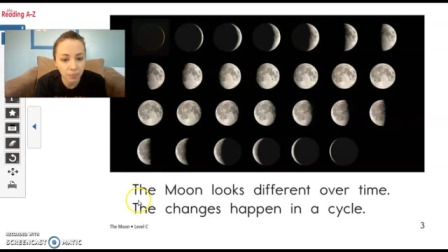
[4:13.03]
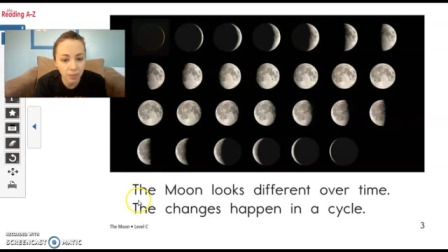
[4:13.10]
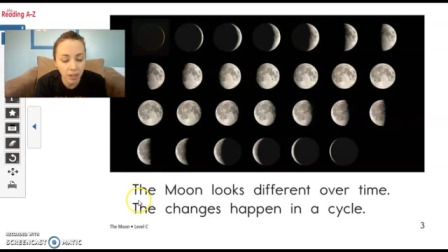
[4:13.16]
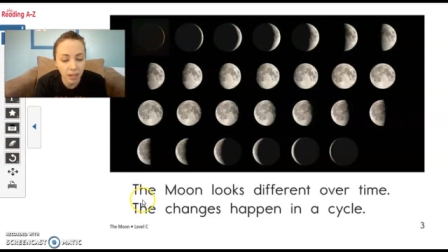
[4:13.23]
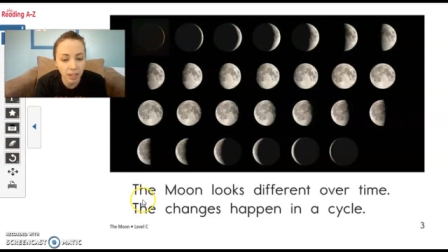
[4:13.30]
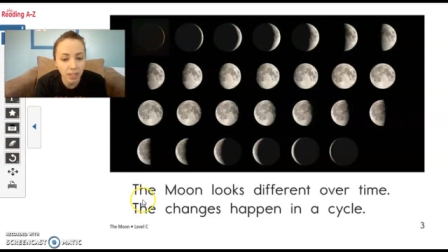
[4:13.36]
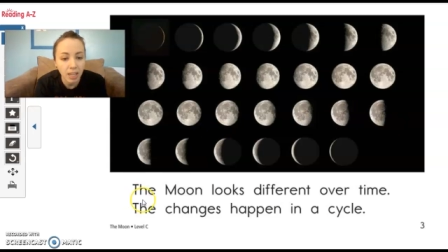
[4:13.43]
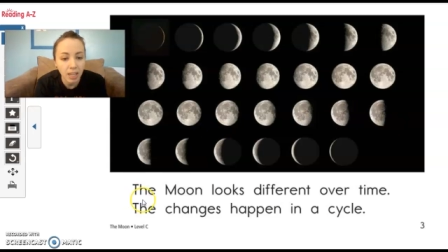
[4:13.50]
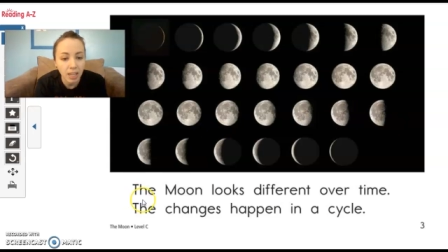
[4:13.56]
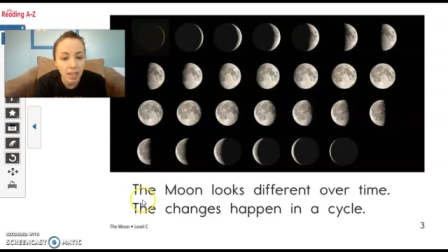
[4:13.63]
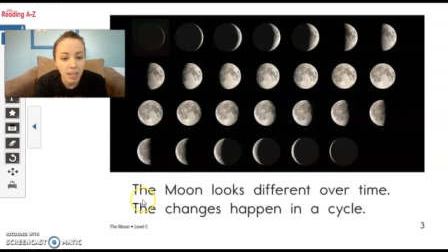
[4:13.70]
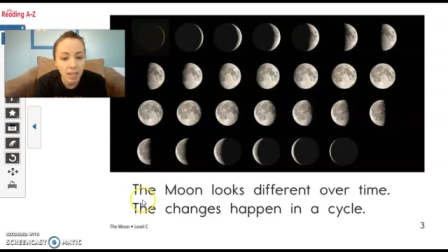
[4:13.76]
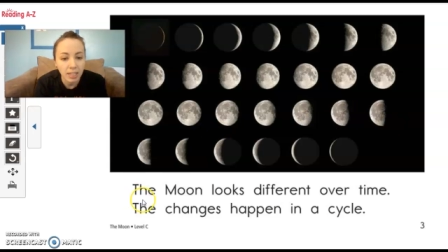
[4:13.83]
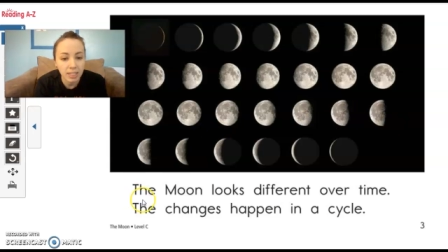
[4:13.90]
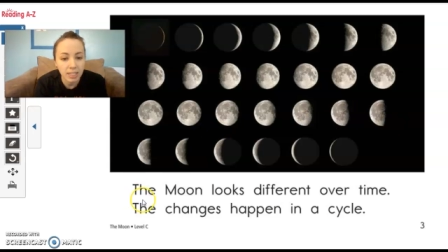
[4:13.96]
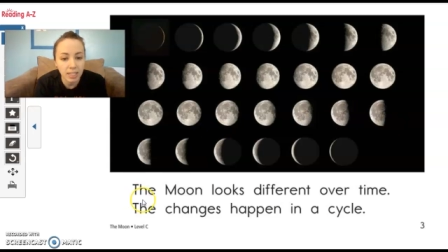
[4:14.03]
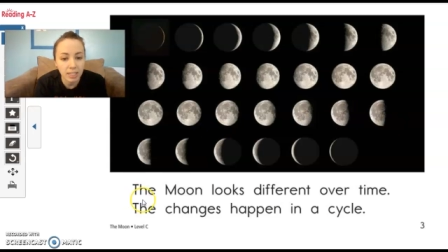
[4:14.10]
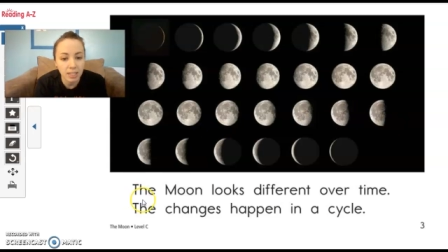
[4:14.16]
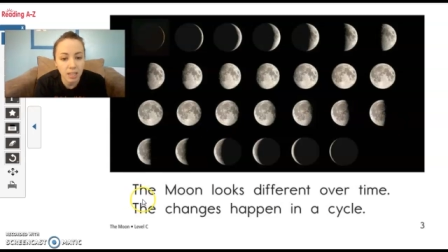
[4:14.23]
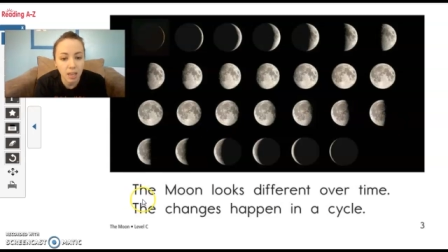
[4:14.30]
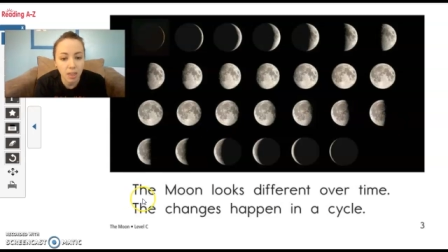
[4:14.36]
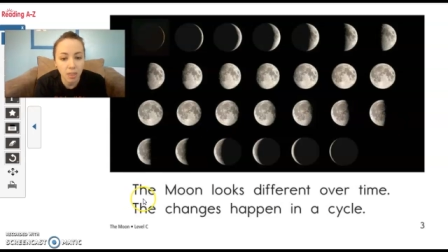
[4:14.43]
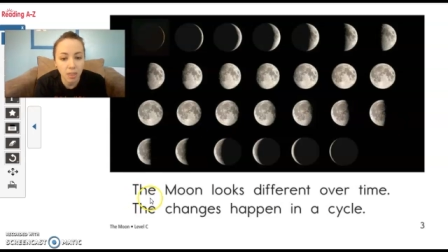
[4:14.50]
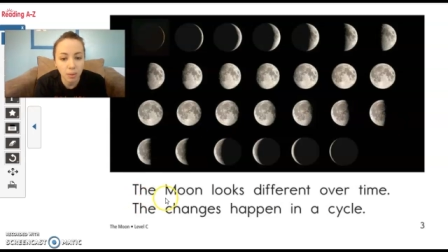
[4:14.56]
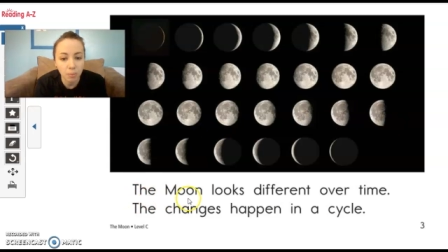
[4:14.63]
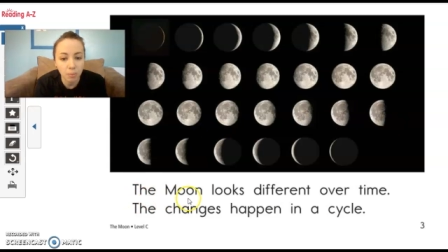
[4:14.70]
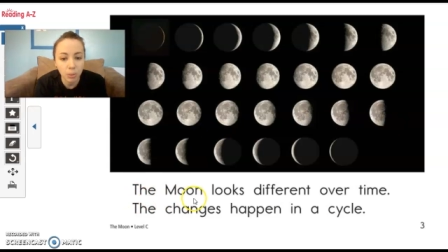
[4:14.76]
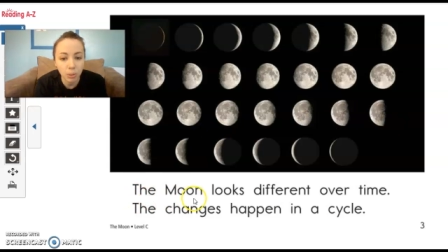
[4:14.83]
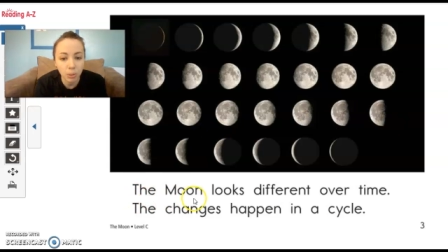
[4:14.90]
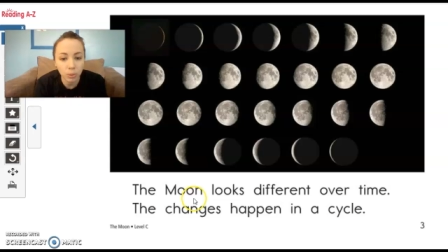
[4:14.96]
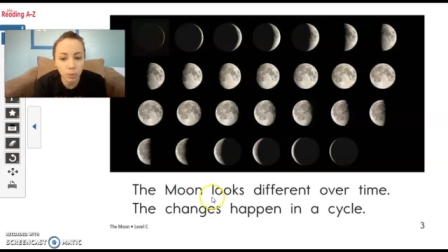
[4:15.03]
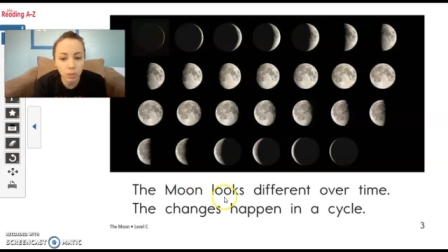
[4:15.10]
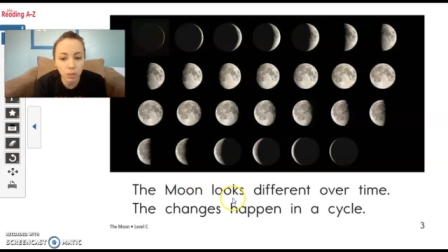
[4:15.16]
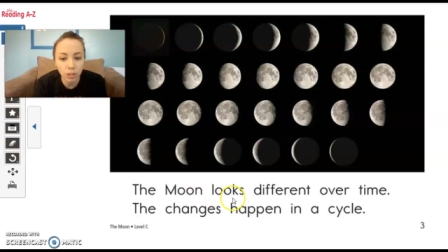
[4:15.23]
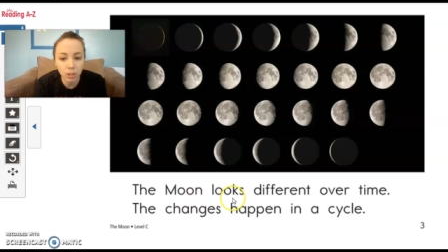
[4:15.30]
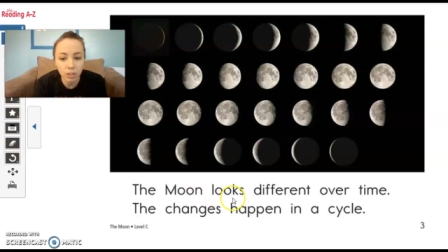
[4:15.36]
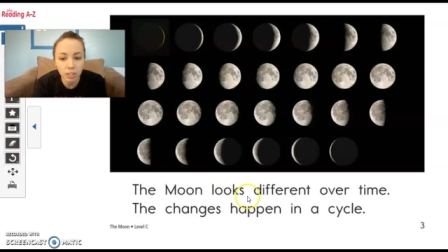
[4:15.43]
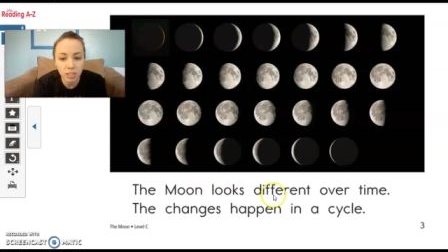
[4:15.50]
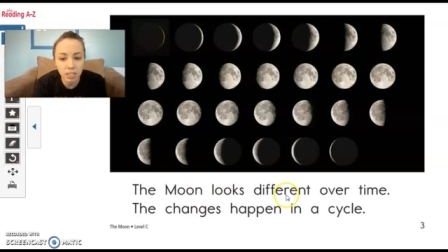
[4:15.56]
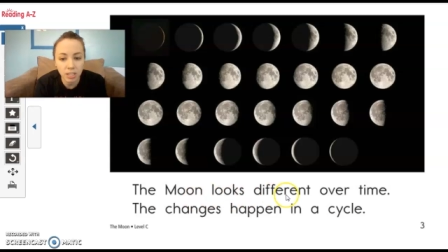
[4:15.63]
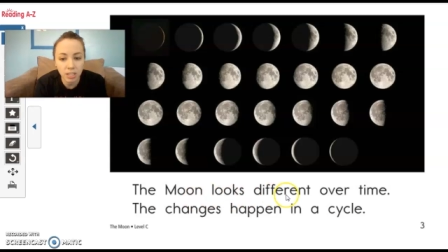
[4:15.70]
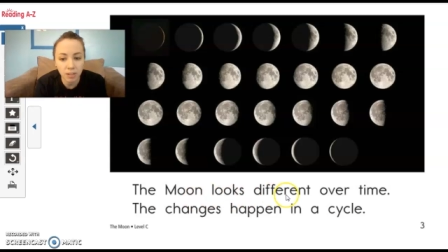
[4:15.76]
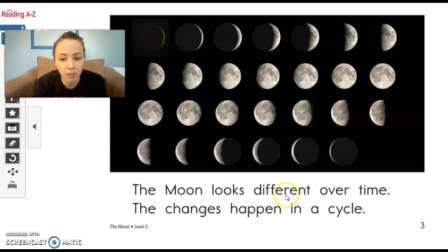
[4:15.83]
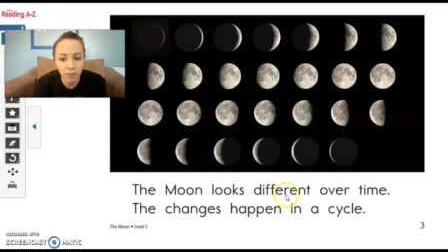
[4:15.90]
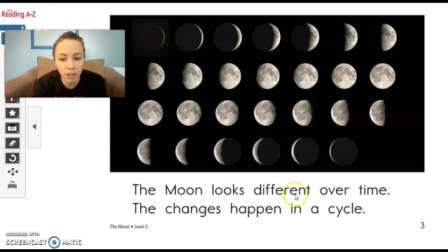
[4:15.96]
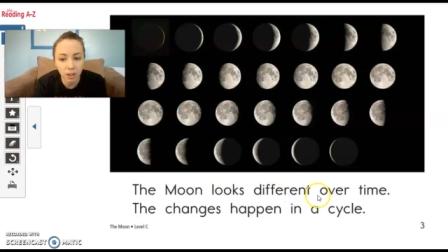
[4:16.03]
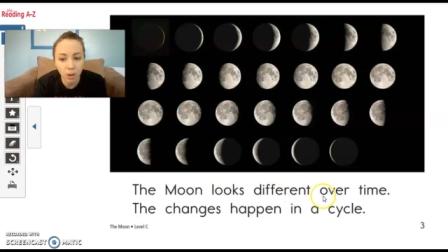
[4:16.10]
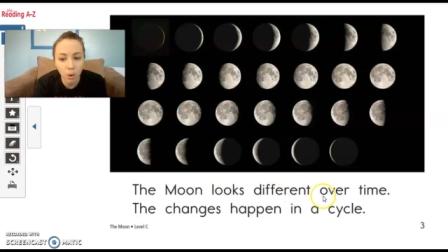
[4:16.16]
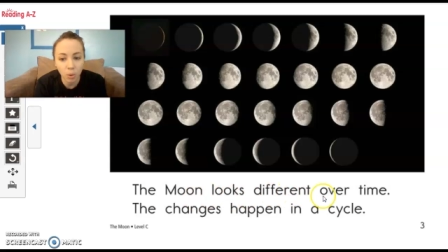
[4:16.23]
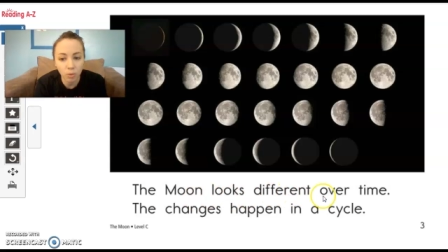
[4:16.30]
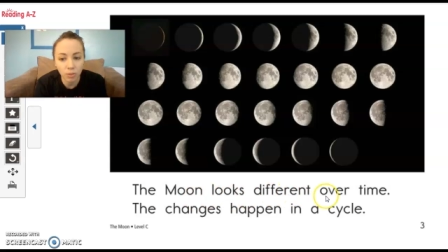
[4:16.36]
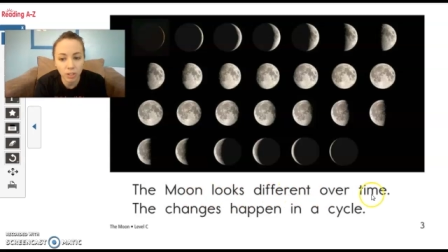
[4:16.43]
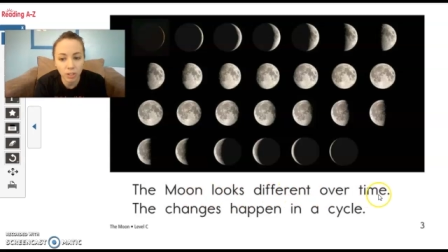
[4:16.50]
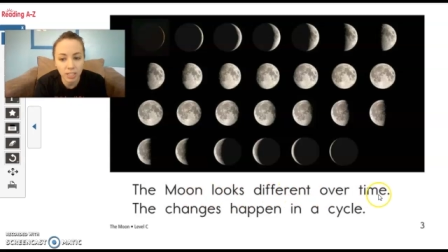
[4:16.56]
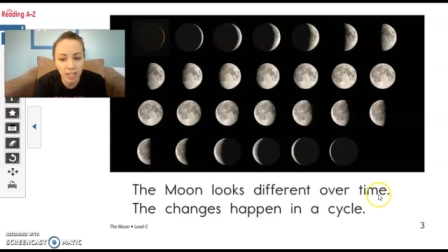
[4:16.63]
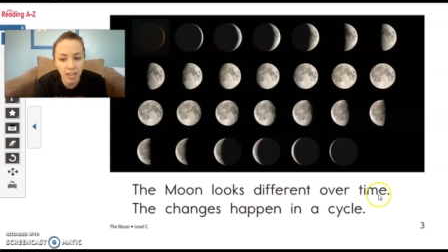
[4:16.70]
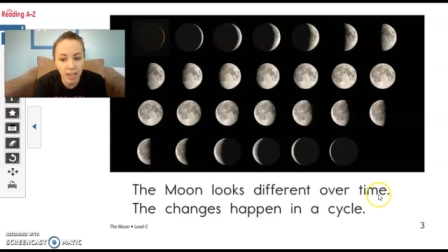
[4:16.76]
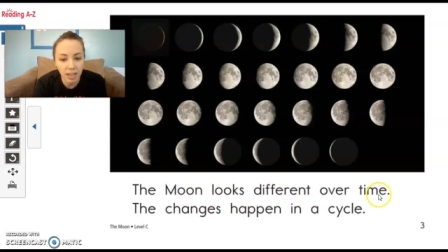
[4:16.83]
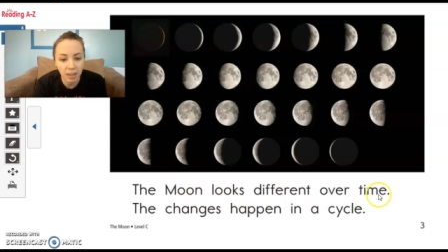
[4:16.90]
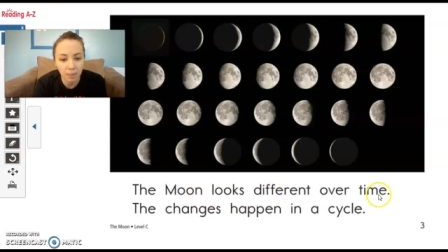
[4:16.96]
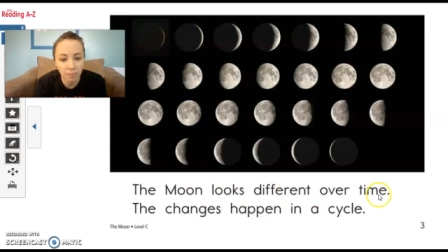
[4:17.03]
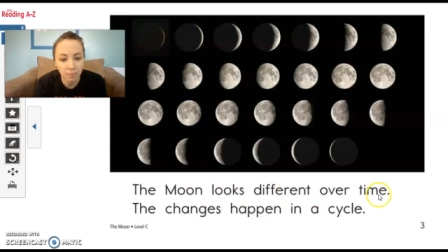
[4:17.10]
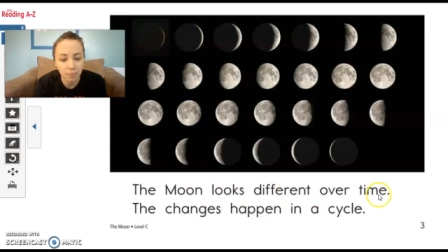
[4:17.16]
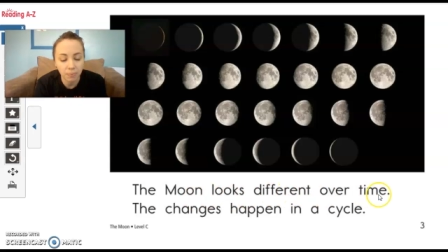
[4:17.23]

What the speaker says: All right, it says, the moon looks different over time.